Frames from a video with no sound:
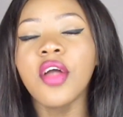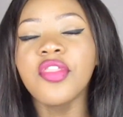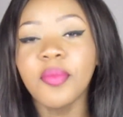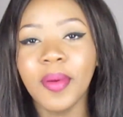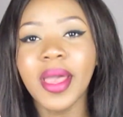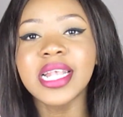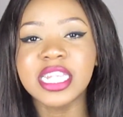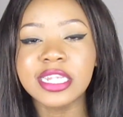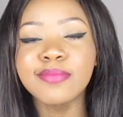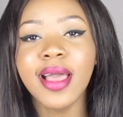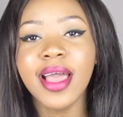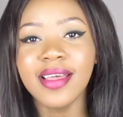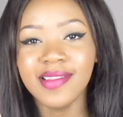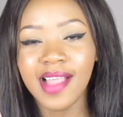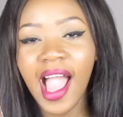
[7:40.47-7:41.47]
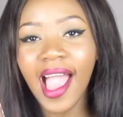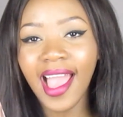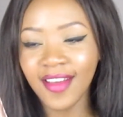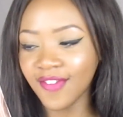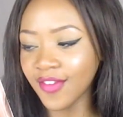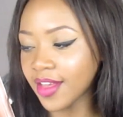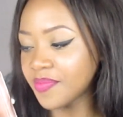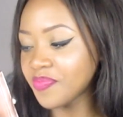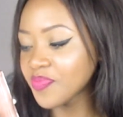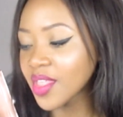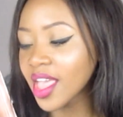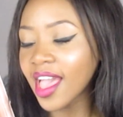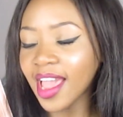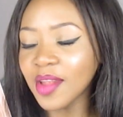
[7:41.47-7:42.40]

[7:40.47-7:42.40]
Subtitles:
the best smell ever,